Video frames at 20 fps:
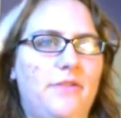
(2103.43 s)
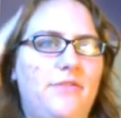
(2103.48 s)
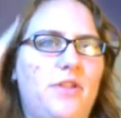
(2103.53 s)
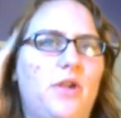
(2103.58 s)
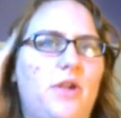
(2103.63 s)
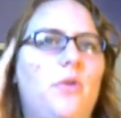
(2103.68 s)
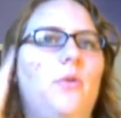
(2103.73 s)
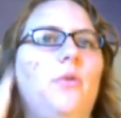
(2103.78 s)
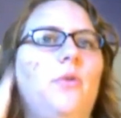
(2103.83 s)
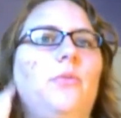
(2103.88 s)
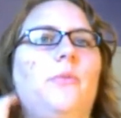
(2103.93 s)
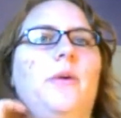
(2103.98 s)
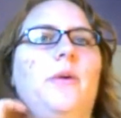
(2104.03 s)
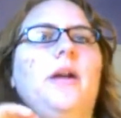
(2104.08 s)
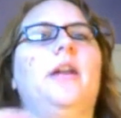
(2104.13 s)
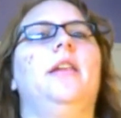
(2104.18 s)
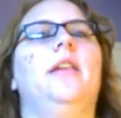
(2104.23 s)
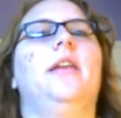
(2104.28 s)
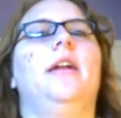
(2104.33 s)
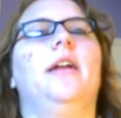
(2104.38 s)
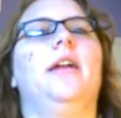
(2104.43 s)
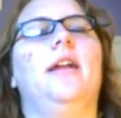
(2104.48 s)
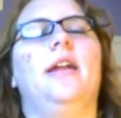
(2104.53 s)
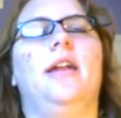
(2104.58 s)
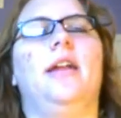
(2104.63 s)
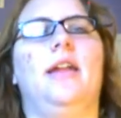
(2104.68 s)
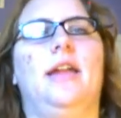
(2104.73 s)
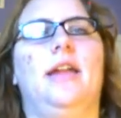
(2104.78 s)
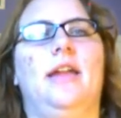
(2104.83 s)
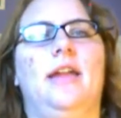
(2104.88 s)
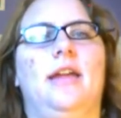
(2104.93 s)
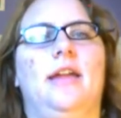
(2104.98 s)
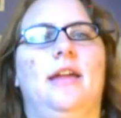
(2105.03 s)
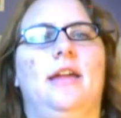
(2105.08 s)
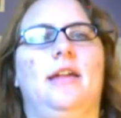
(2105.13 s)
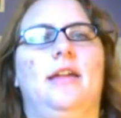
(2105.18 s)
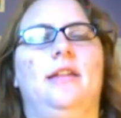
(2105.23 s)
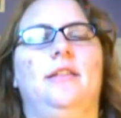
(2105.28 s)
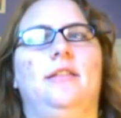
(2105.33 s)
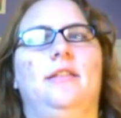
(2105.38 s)
getting rid of their old one,
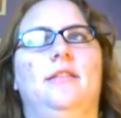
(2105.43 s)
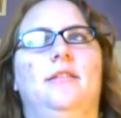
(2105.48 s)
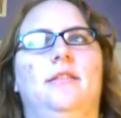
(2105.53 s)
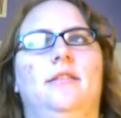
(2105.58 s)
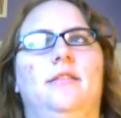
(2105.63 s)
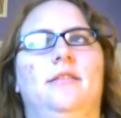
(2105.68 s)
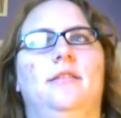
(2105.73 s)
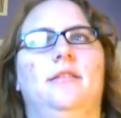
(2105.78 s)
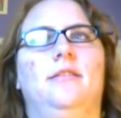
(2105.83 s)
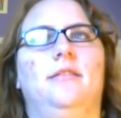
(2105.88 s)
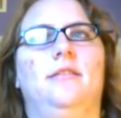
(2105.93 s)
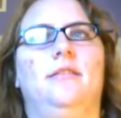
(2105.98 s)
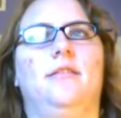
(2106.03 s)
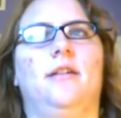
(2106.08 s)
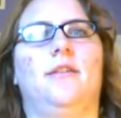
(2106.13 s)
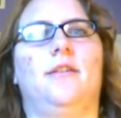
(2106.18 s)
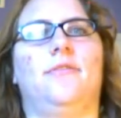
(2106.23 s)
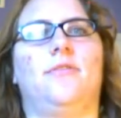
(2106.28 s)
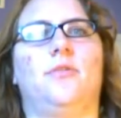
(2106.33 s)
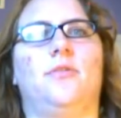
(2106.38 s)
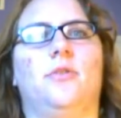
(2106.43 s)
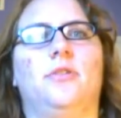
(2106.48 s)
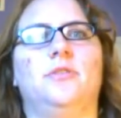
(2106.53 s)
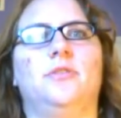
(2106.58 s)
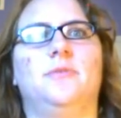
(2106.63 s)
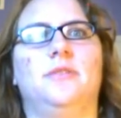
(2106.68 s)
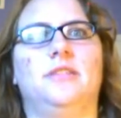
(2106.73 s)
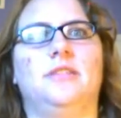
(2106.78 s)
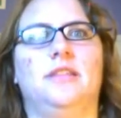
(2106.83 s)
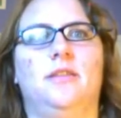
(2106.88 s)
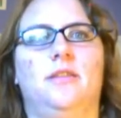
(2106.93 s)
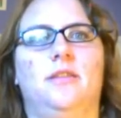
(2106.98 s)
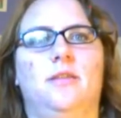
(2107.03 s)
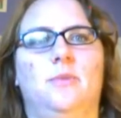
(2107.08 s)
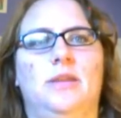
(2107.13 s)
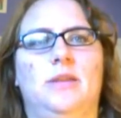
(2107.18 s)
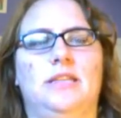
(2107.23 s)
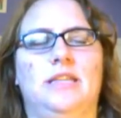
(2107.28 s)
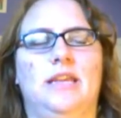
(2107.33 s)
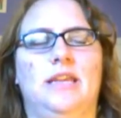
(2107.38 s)
and of course we
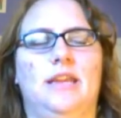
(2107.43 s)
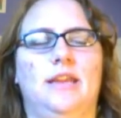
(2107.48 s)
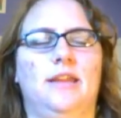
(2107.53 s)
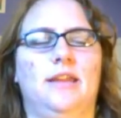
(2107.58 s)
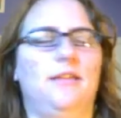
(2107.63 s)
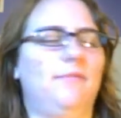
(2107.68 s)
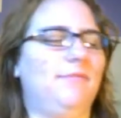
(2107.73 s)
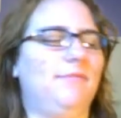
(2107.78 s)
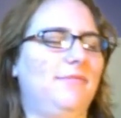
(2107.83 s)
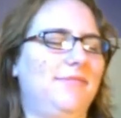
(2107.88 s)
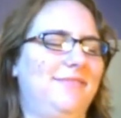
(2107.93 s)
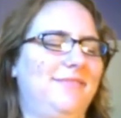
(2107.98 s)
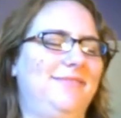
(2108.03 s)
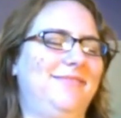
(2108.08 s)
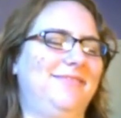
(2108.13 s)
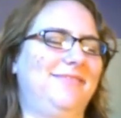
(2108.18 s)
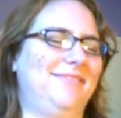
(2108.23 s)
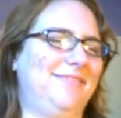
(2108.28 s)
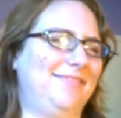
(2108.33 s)
said that we'd take it.